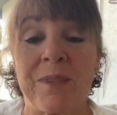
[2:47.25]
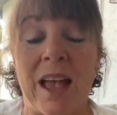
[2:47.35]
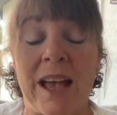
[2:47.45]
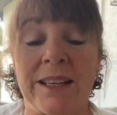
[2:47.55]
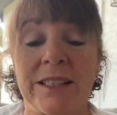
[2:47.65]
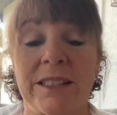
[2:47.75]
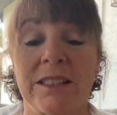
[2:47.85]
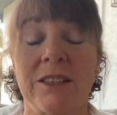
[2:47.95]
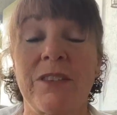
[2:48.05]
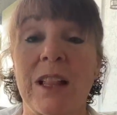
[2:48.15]

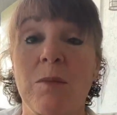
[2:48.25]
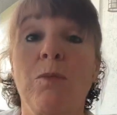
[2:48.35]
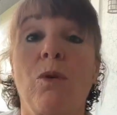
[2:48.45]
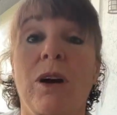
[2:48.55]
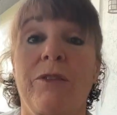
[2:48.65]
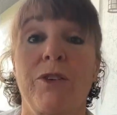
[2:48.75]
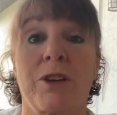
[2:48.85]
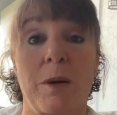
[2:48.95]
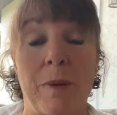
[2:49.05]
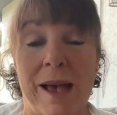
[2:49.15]
and develop more of your
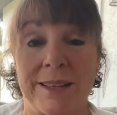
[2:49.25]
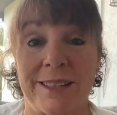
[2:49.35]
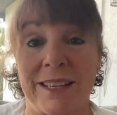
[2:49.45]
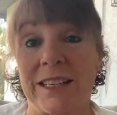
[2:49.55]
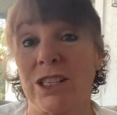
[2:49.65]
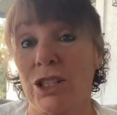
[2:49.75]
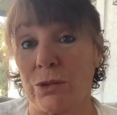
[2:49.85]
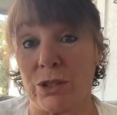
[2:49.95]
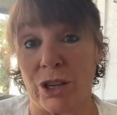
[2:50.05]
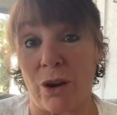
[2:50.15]
capacity to
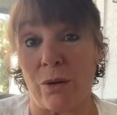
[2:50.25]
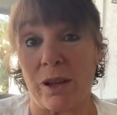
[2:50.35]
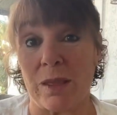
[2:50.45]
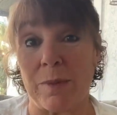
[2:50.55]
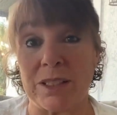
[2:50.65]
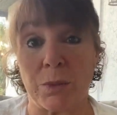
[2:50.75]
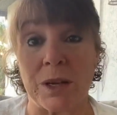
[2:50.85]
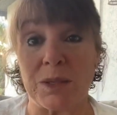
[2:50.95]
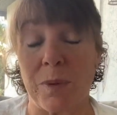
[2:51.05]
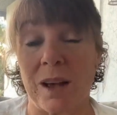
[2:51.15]
do so in the best
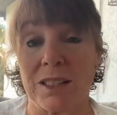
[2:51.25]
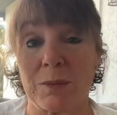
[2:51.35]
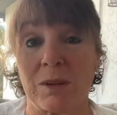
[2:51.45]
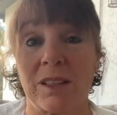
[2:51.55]
ways possible.